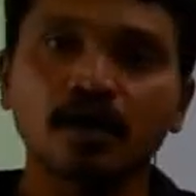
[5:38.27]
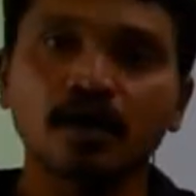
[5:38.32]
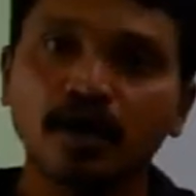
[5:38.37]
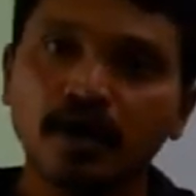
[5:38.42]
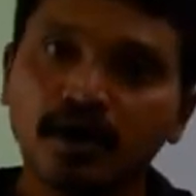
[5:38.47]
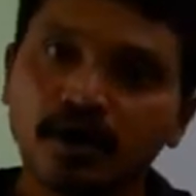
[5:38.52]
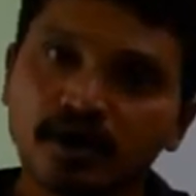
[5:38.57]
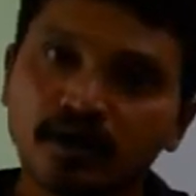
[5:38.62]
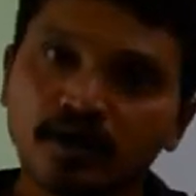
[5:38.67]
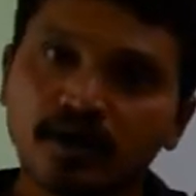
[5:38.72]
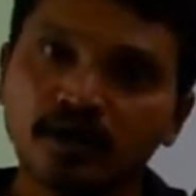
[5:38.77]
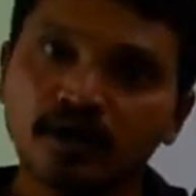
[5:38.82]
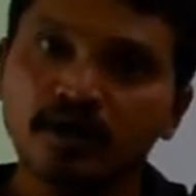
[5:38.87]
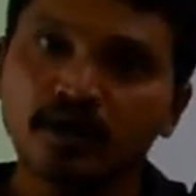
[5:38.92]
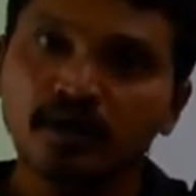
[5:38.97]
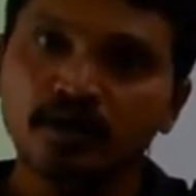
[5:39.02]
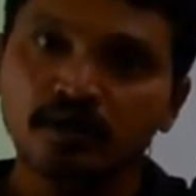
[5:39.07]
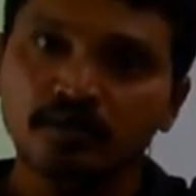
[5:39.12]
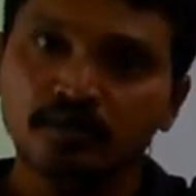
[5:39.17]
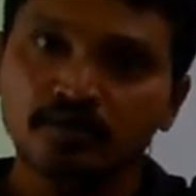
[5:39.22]
and
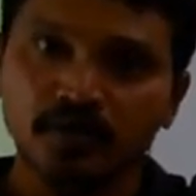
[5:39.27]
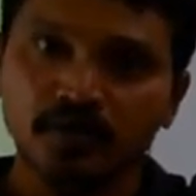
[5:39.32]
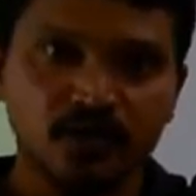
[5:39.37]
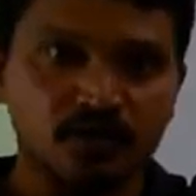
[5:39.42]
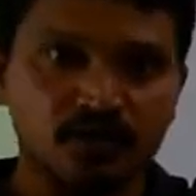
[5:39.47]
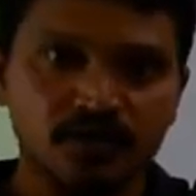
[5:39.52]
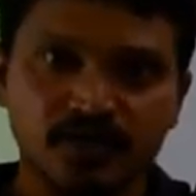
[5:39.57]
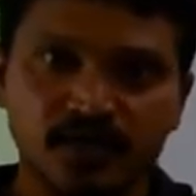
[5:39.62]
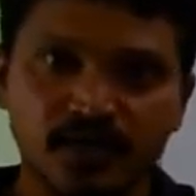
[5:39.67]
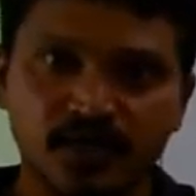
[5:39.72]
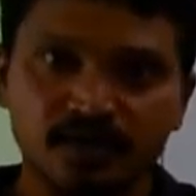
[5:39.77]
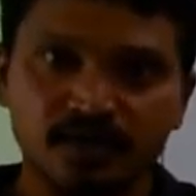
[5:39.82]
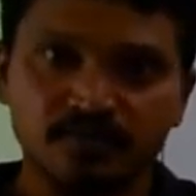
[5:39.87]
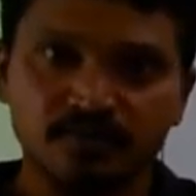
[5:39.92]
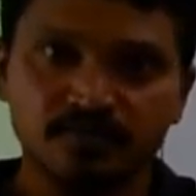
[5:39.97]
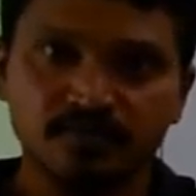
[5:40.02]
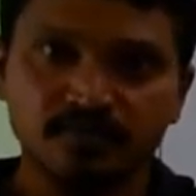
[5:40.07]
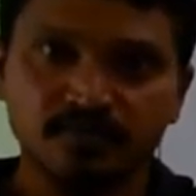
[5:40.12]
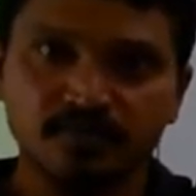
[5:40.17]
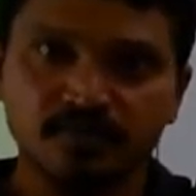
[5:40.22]
parotid gland.
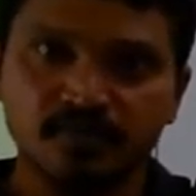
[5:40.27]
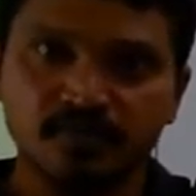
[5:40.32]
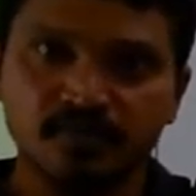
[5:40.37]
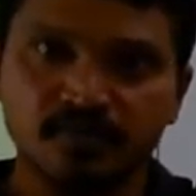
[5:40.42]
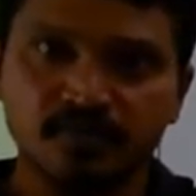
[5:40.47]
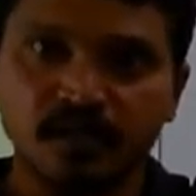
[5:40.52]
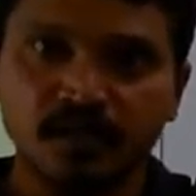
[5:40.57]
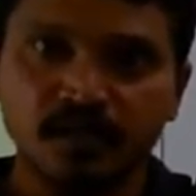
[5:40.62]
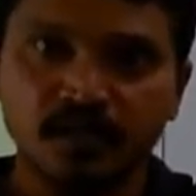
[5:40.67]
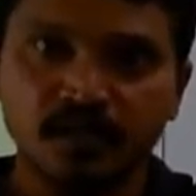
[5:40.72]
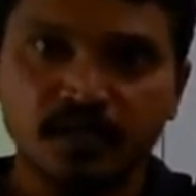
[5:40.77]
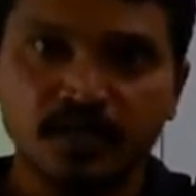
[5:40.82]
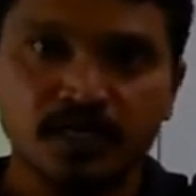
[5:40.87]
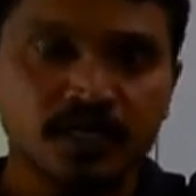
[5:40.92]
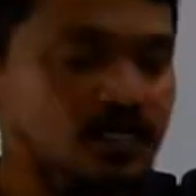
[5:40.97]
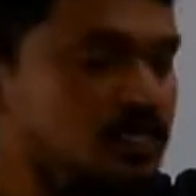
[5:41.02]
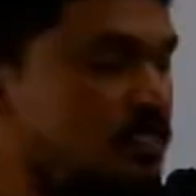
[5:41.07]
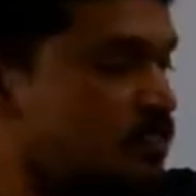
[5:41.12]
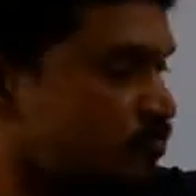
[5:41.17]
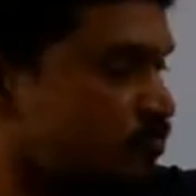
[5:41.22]
It
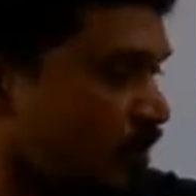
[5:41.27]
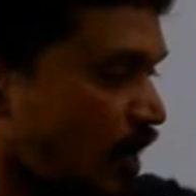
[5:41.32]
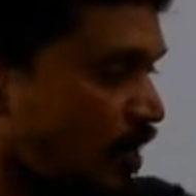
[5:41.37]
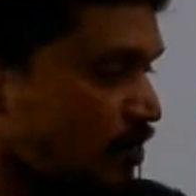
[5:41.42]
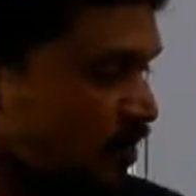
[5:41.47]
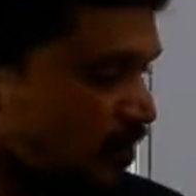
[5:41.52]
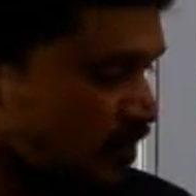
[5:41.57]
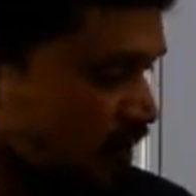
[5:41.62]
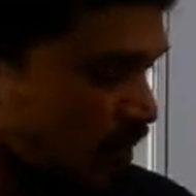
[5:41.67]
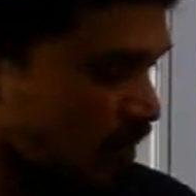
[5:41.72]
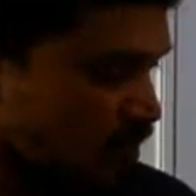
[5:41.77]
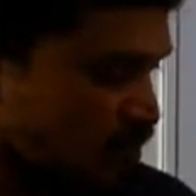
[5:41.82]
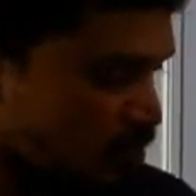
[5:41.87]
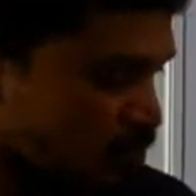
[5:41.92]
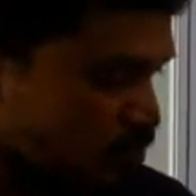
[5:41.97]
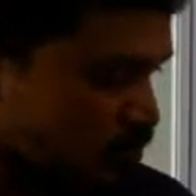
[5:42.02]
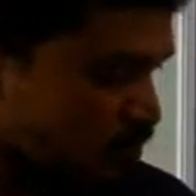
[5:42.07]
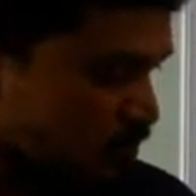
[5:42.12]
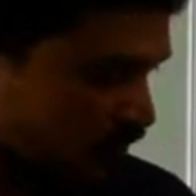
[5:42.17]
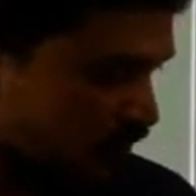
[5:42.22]
is forming the
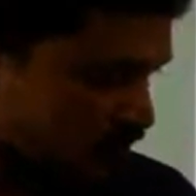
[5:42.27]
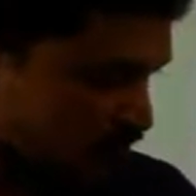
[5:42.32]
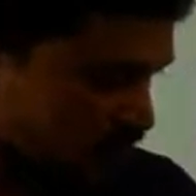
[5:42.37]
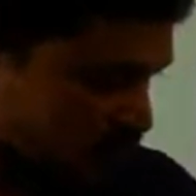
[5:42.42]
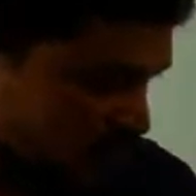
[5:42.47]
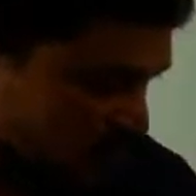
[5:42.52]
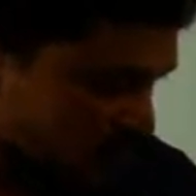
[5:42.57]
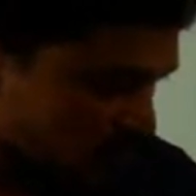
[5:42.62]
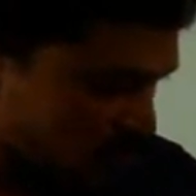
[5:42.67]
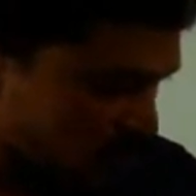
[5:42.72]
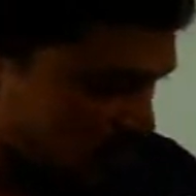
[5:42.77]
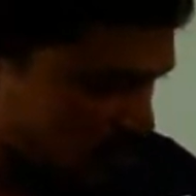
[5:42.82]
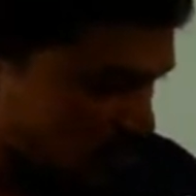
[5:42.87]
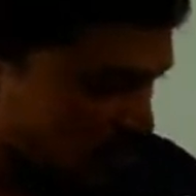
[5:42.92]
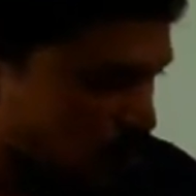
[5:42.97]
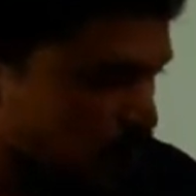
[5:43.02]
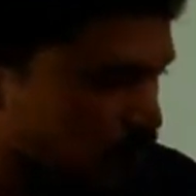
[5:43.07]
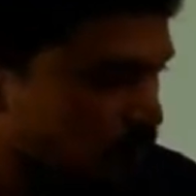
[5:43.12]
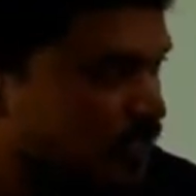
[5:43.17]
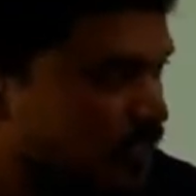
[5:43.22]
two spaces,
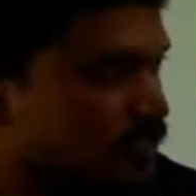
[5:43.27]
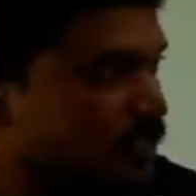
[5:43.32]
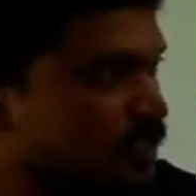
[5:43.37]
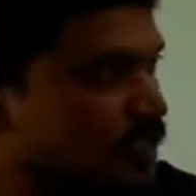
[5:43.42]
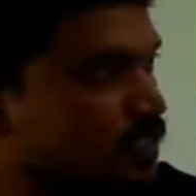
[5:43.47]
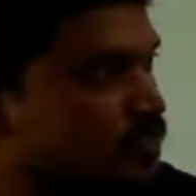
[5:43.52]
suprasternal